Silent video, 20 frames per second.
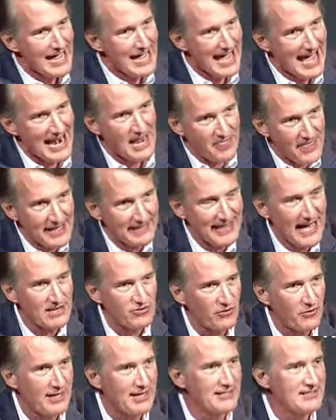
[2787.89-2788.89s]
And I think that
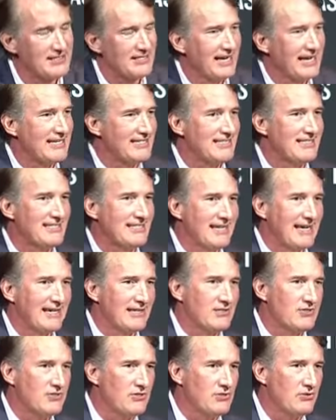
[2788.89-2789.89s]
translates
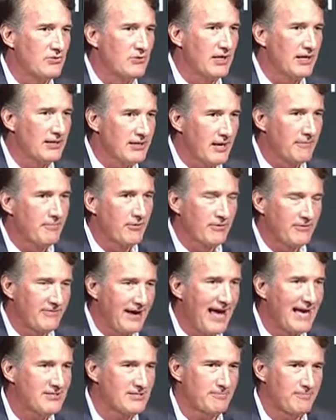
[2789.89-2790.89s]
into a number of
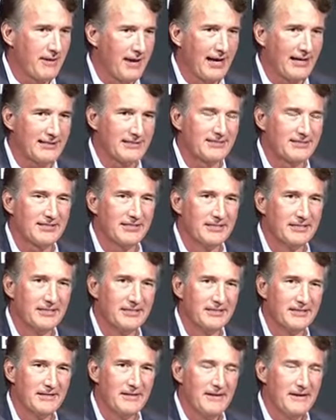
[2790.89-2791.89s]
aspects.
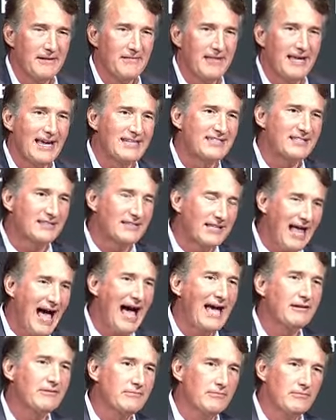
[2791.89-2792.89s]
It's a
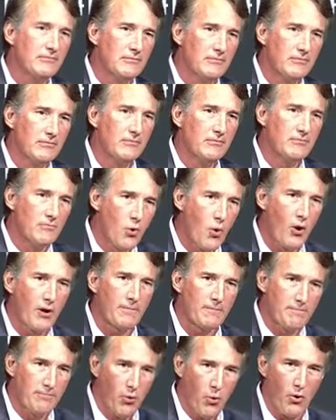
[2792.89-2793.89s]
lot more
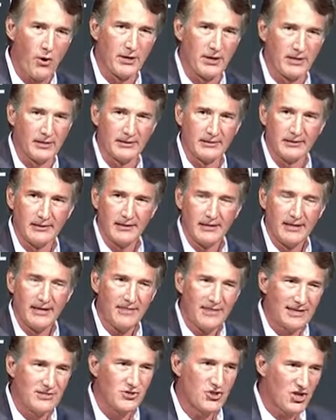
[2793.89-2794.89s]
important
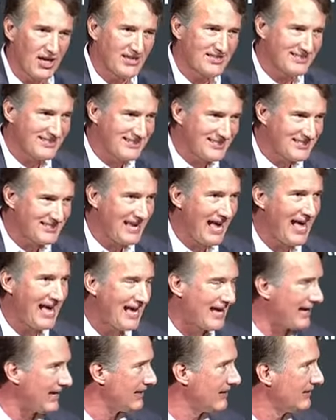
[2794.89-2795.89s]
than just
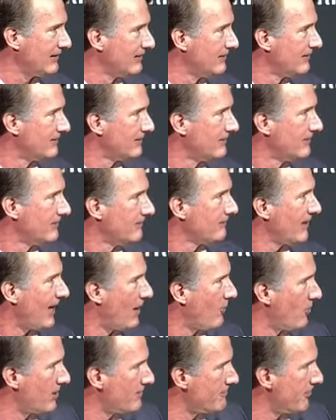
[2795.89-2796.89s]
saying, I
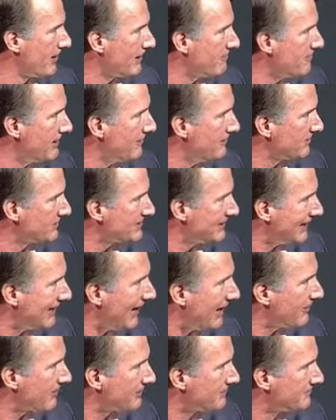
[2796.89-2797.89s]
want to bring people
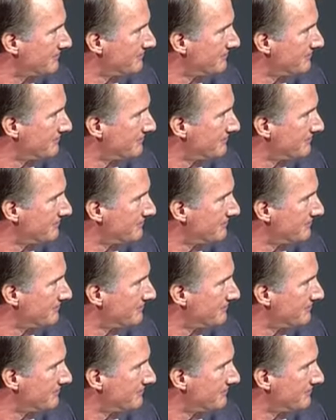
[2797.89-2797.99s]
together.